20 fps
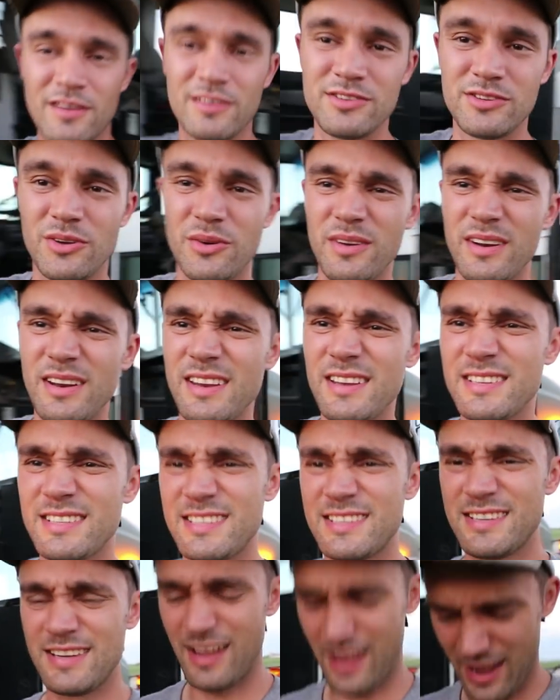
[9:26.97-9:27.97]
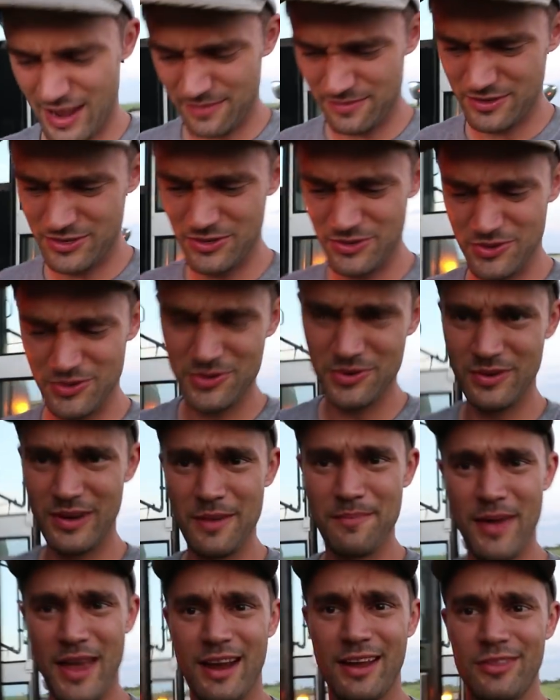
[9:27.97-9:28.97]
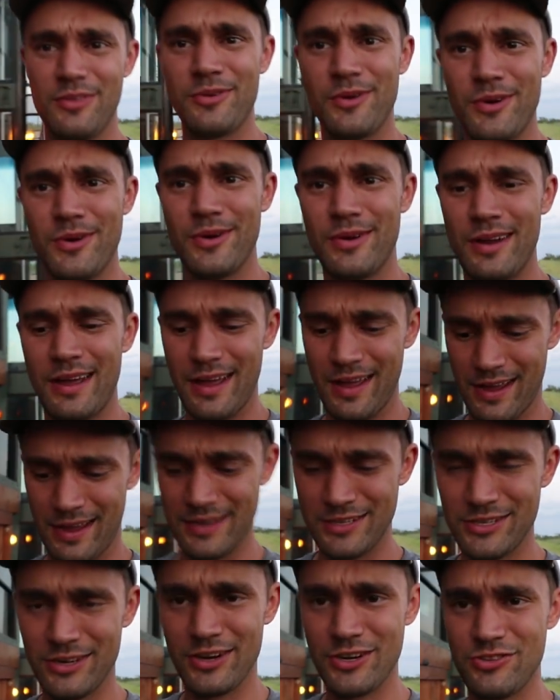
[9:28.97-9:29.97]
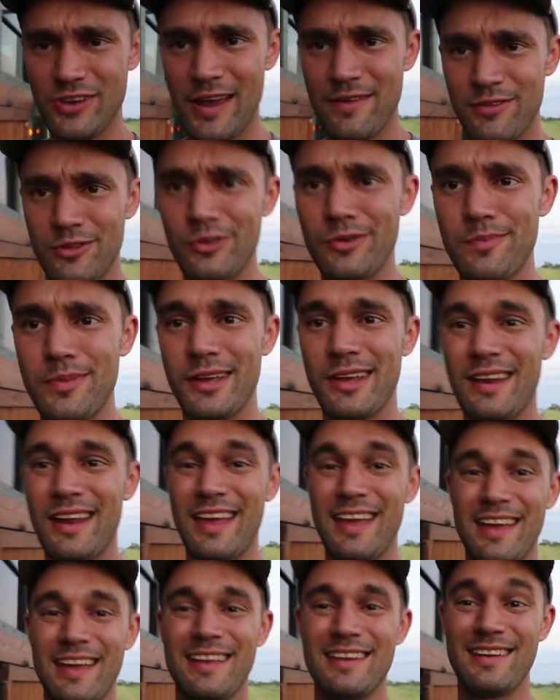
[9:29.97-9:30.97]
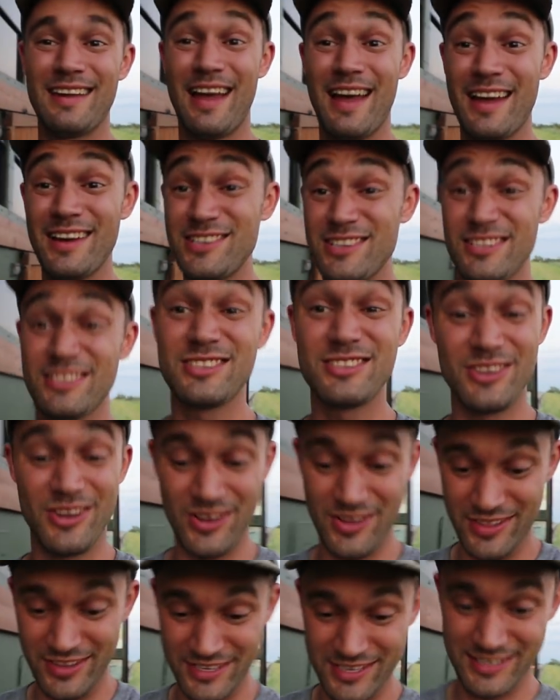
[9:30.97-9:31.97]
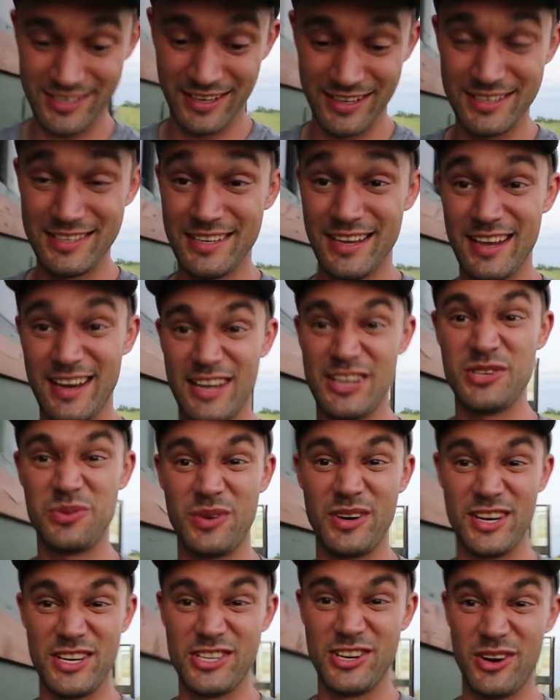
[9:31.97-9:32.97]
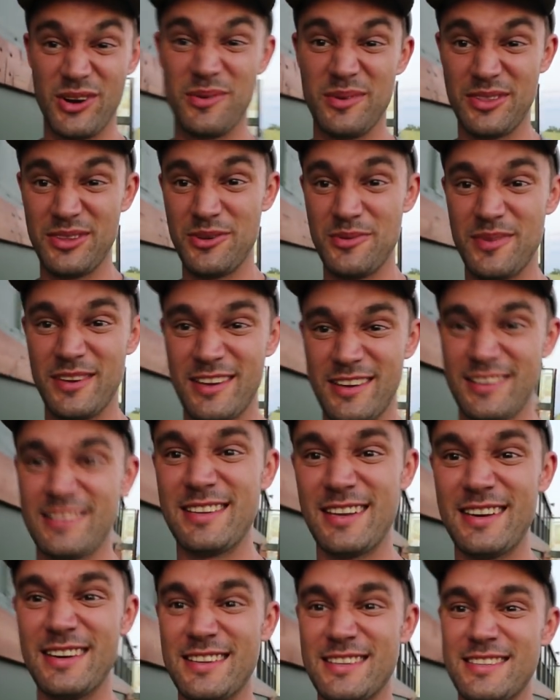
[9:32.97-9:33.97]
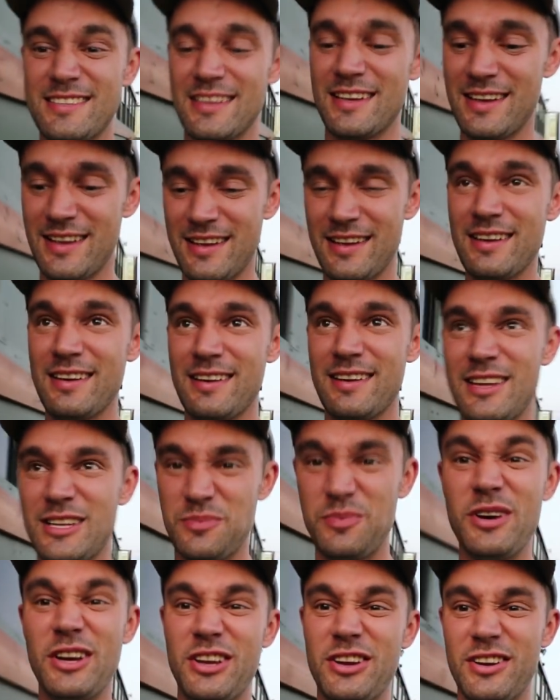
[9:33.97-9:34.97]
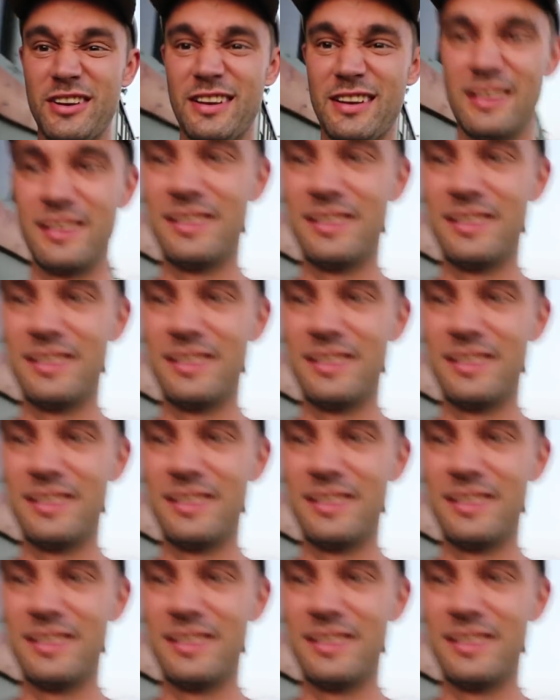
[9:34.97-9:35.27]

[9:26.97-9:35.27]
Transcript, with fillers: So it is time to get back on the road. I started driving a little bit and I just saw this sunset and I just wanted to share it with you because it is, it's pretty good.